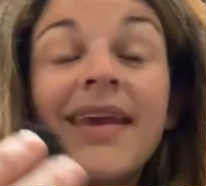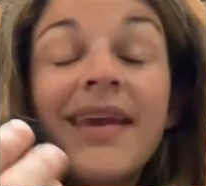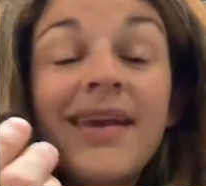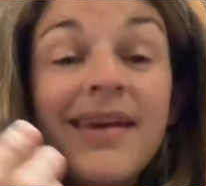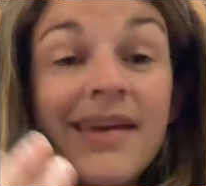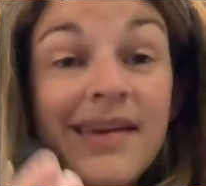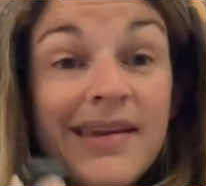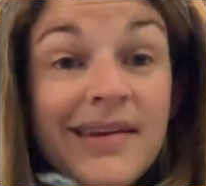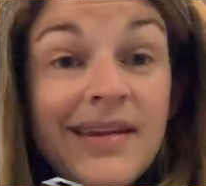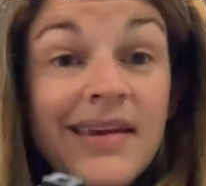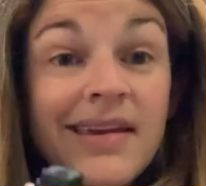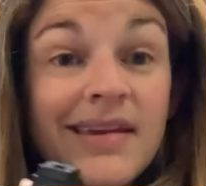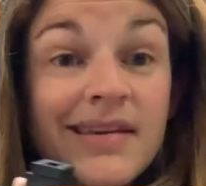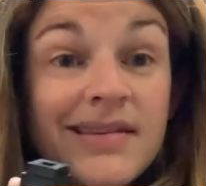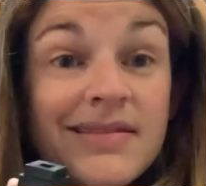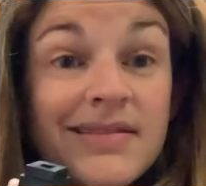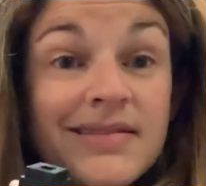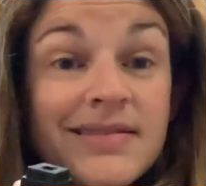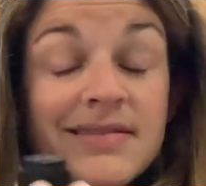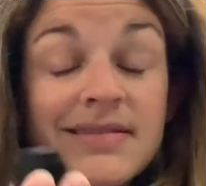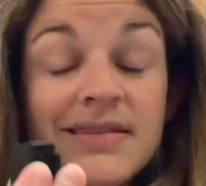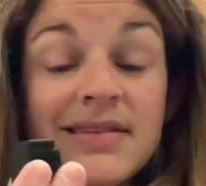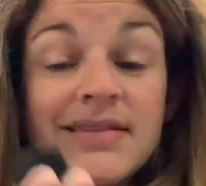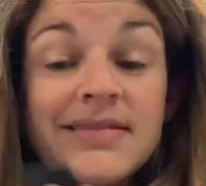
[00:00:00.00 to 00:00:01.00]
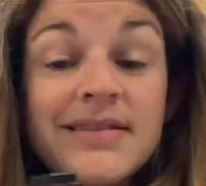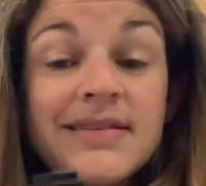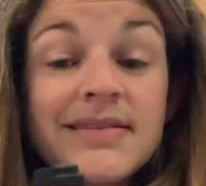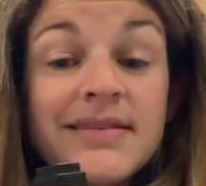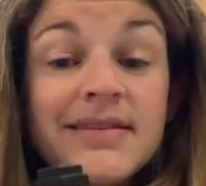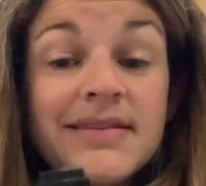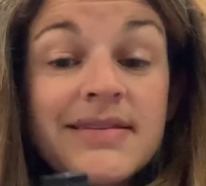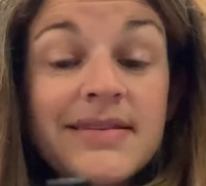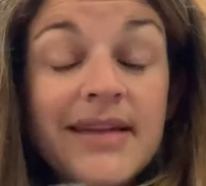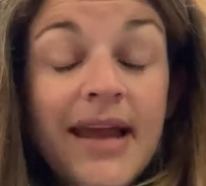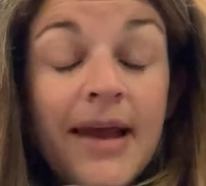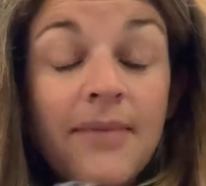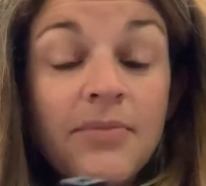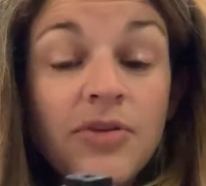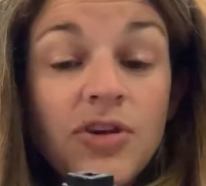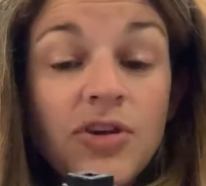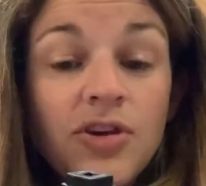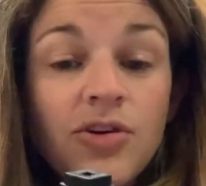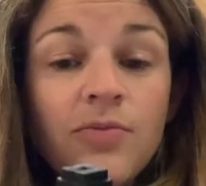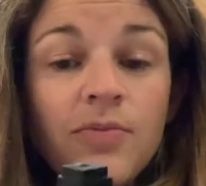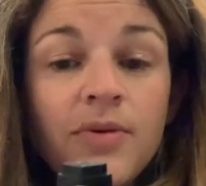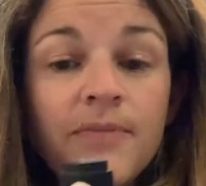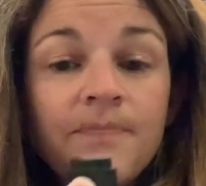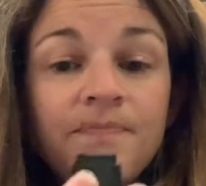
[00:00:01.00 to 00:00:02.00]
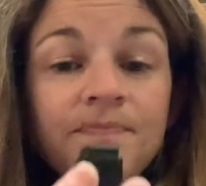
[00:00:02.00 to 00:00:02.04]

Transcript: It is. This is a snap cube.